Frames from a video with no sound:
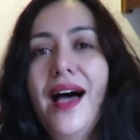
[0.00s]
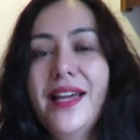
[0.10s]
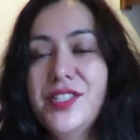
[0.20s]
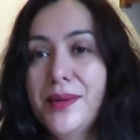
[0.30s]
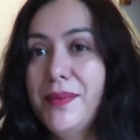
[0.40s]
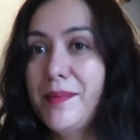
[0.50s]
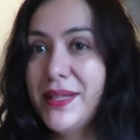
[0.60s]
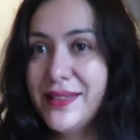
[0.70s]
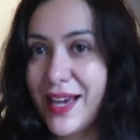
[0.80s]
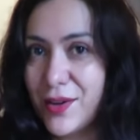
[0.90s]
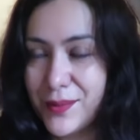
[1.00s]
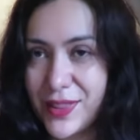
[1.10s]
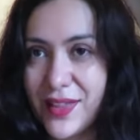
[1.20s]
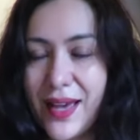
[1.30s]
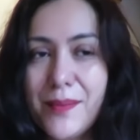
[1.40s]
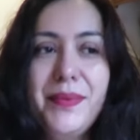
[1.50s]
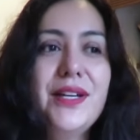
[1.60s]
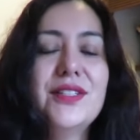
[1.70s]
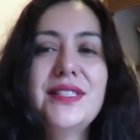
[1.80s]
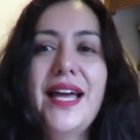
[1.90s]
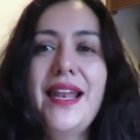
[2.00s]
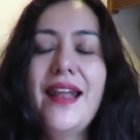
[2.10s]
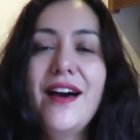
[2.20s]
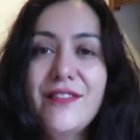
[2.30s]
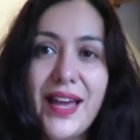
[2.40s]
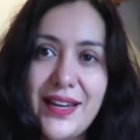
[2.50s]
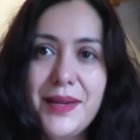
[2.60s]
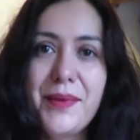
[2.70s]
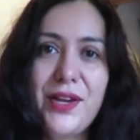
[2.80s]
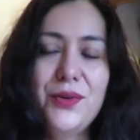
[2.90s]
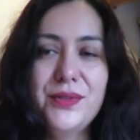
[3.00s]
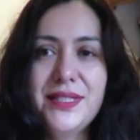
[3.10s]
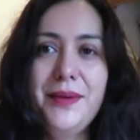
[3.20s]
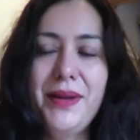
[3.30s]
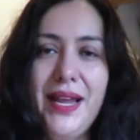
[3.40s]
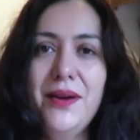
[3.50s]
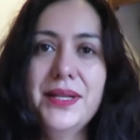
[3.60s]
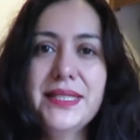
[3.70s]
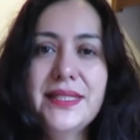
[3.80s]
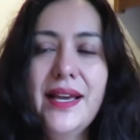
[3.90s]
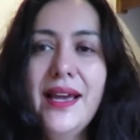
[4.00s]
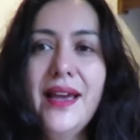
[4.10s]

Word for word: I jump up and down with that because I love adding my own seam allowance